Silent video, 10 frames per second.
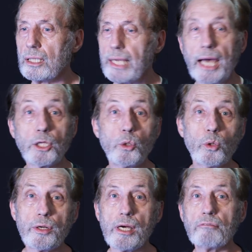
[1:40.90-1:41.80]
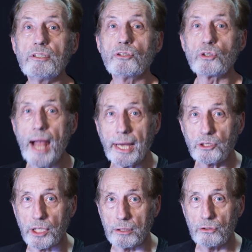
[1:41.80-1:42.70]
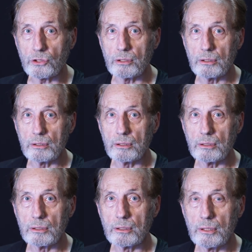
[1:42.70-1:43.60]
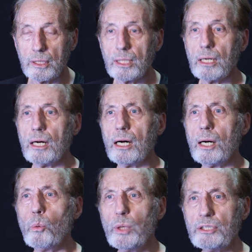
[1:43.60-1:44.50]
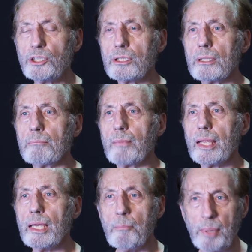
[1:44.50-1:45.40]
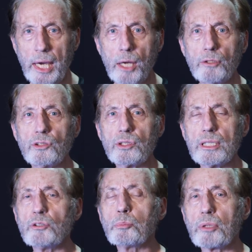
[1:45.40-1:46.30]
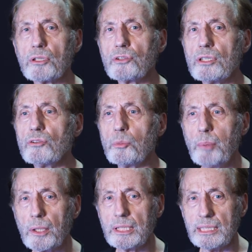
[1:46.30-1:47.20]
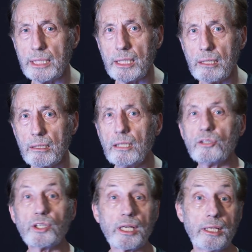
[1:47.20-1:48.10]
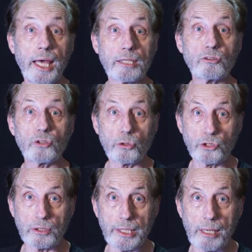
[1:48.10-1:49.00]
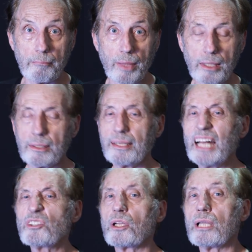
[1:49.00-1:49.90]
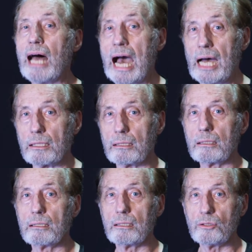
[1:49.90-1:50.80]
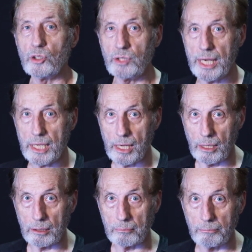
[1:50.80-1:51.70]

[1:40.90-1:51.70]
category of distractions which impairs this person's ability to connect socially. Now that's a lot to take in,